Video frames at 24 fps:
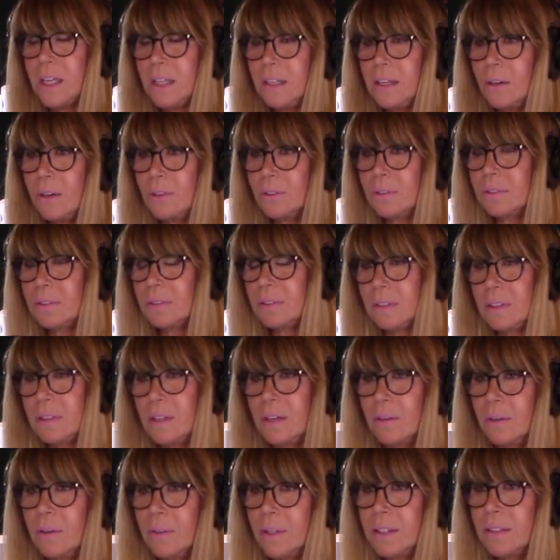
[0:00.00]
He knows,
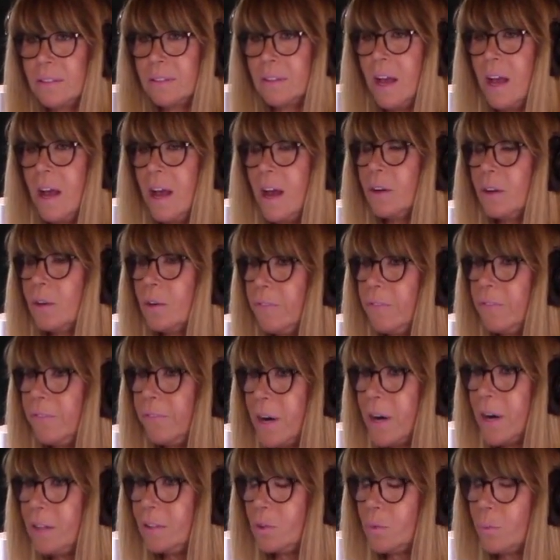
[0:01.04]
you know, he's good
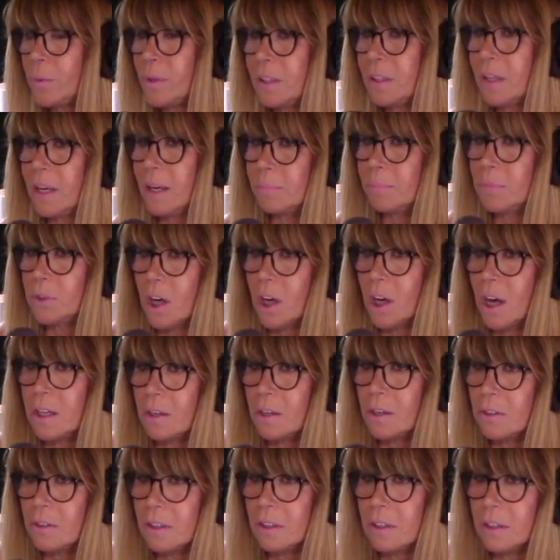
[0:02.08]
friends with Kim
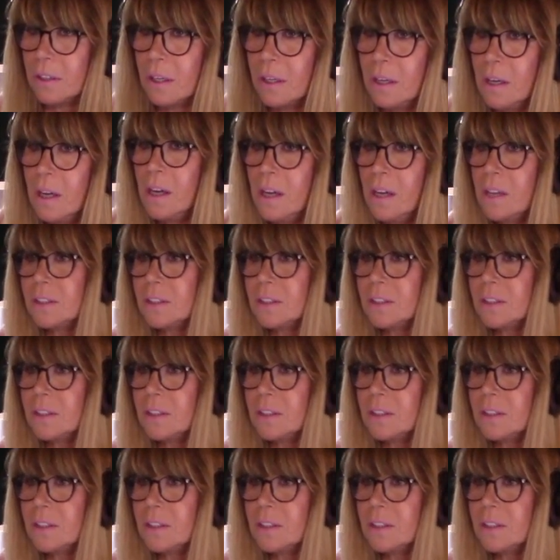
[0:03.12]
Jong-un.